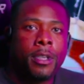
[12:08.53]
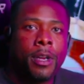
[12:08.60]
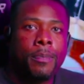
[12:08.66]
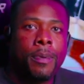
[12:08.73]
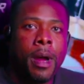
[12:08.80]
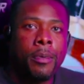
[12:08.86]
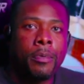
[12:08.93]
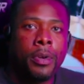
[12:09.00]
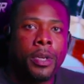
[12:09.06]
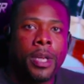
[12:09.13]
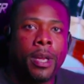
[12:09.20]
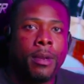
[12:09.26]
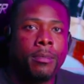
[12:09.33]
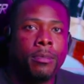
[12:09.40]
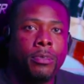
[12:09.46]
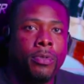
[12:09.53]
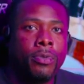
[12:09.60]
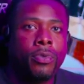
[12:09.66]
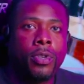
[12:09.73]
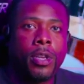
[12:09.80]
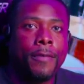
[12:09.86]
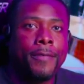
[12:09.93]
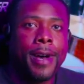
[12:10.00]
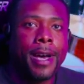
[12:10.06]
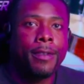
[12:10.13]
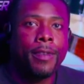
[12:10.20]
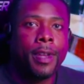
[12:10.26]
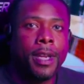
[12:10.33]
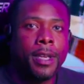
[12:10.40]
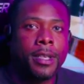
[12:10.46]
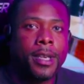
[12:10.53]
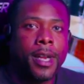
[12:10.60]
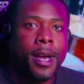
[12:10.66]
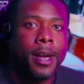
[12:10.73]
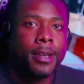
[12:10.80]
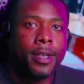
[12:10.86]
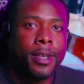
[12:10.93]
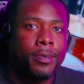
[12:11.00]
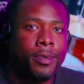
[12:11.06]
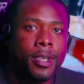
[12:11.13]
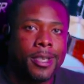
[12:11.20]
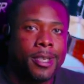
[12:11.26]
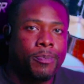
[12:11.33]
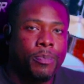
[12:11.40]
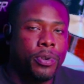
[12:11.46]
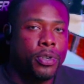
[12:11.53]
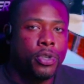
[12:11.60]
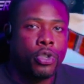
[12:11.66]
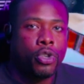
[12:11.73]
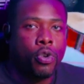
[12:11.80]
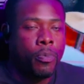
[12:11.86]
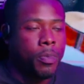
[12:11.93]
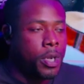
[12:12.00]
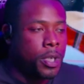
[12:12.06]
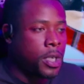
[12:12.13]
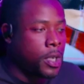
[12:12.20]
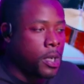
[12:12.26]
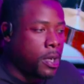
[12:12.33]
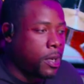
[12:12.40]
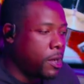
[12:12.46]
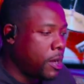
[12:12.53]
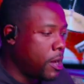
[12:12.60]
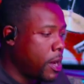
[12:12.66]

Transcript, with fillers: and I probably would get new stuff out of it each time because he was just putting so much in there.